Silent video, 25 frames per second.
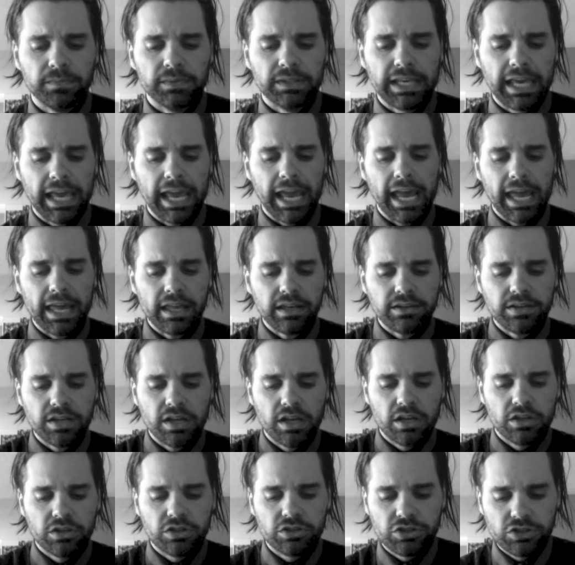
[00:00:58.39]
Can't
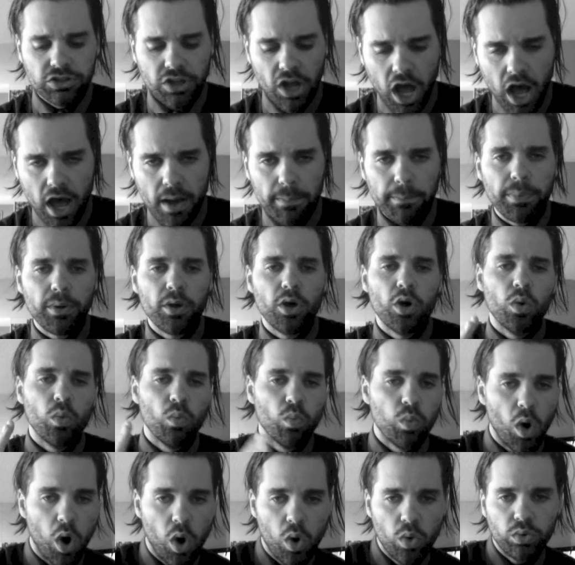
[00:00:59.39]
Stop,
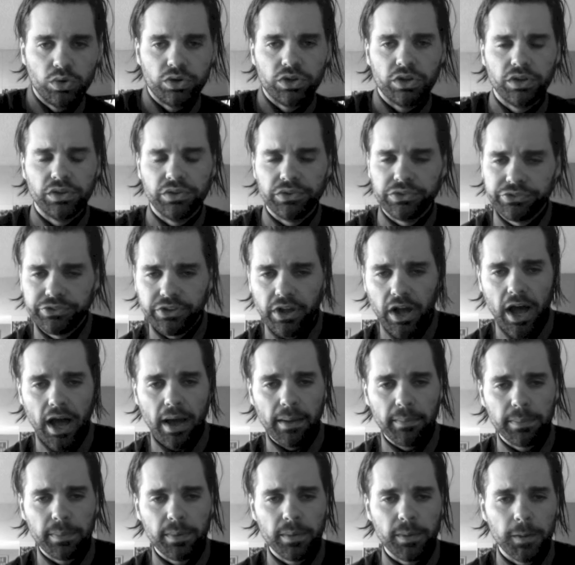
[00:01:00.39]
Won't
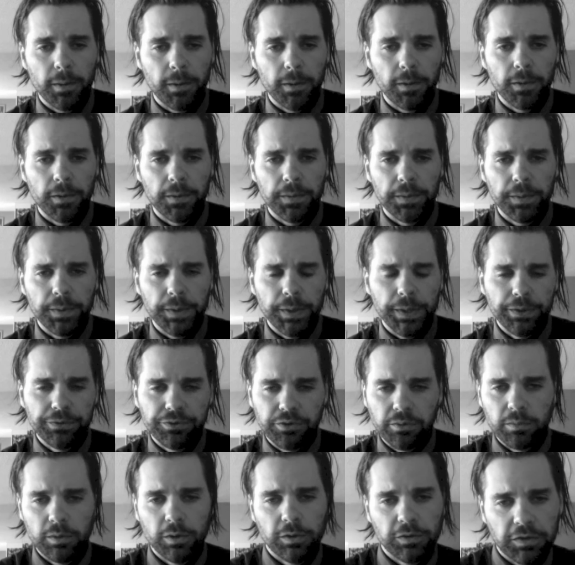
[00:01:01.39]
Stop is
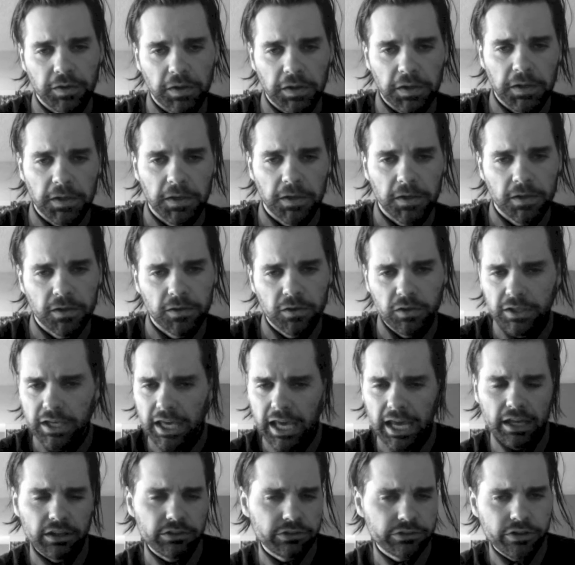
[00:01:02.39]
the music. You
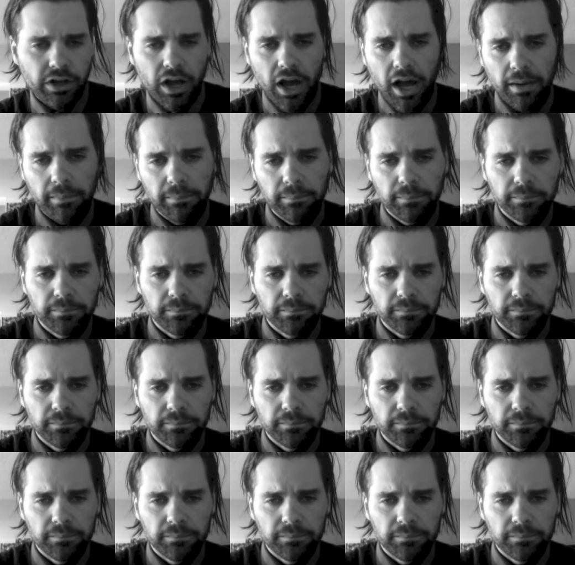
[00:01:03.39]
can't stop